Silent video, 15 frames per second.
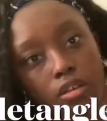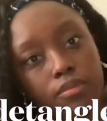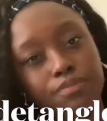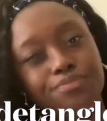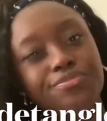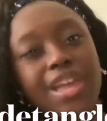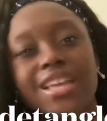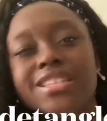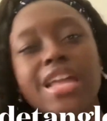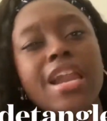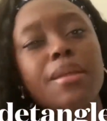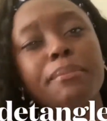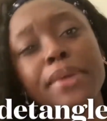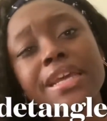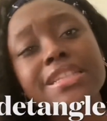that's not a
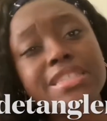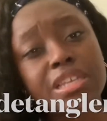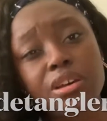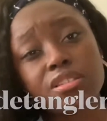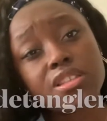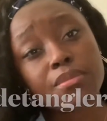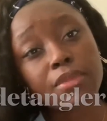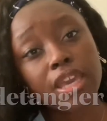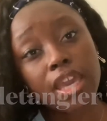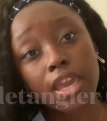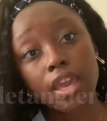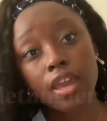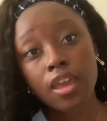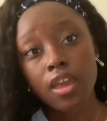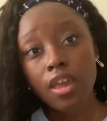big deal to me.
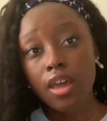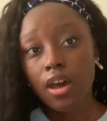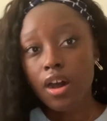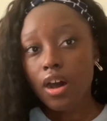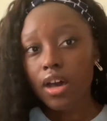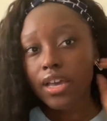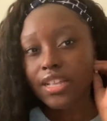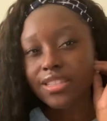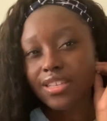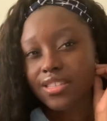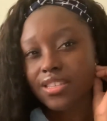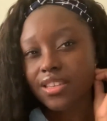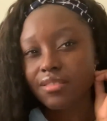It doesn't